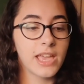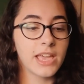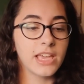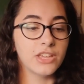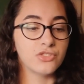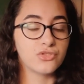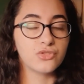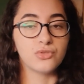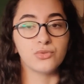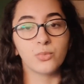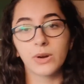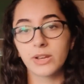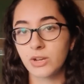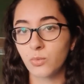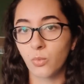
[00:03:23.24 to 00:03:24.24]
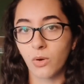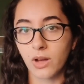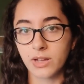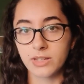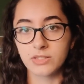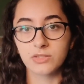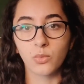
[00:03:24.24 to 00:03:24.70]
into what it
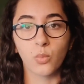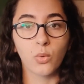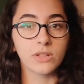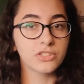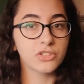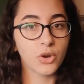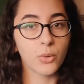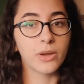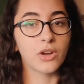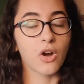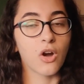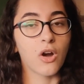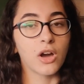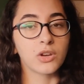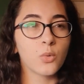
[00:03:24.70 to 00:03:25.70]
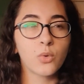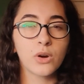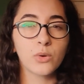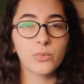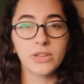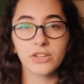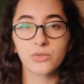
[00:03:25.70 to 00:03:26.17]
was, what's going on,
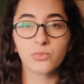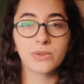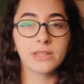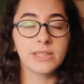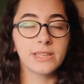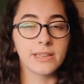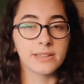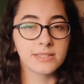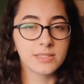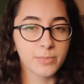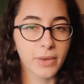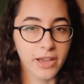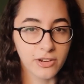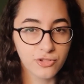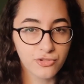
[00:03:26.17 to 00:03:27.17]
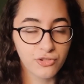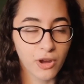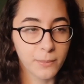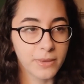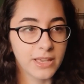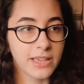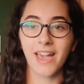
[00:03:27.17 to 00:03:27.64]
what we could really expect
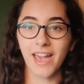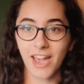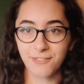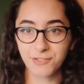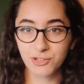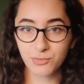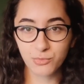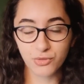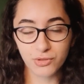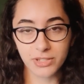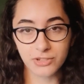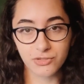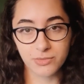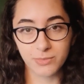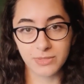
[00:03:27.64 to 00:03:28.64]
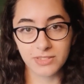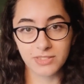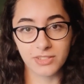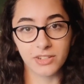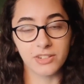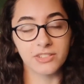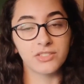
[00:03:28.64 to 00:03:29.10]
from it. After the Mortal Instruments
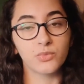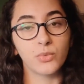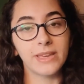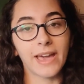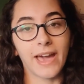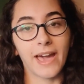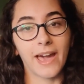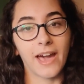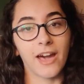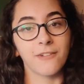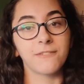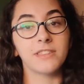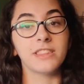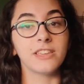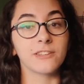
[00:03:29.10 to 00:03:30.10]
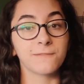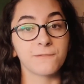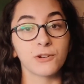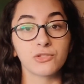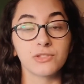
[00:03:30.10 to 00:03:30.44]
series, we have the Infernal